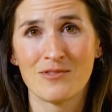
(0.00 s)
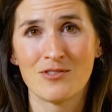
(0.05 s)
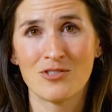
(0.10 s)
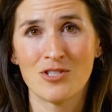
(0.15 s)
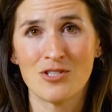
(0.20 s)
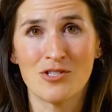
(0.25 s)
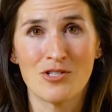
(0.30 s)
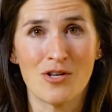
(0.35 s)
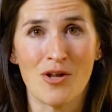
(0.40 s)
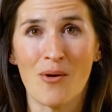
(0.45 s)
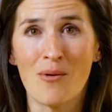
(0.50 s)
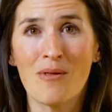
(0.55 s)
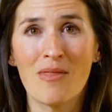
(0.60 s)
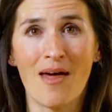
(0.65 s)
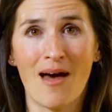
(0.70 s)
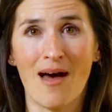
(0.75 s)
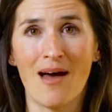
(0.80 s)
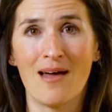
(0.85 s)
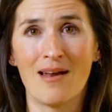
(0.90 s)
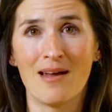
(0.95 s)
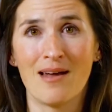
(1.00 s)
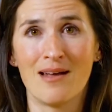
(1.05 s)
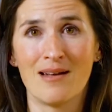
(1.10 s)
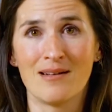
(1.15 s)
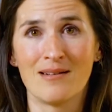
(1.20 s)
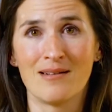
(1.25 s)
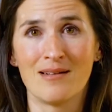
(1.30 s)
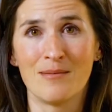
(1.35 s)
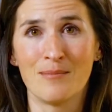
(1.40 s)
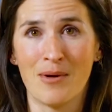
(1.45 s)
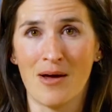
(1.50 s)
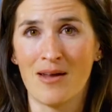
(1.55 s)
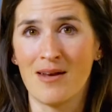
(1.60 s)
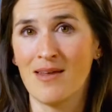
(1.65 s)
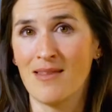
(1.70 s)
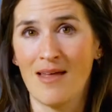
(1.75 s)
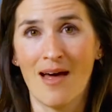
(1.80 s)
Just know that and embody